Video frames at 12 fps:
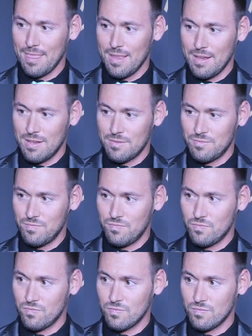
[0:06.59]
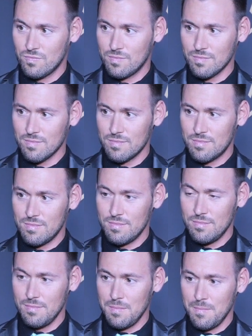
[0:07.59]

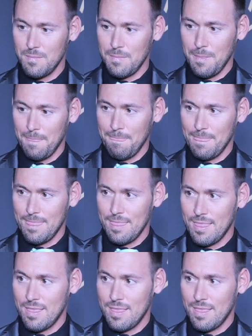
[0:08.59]
No words are spoken by the person on screen.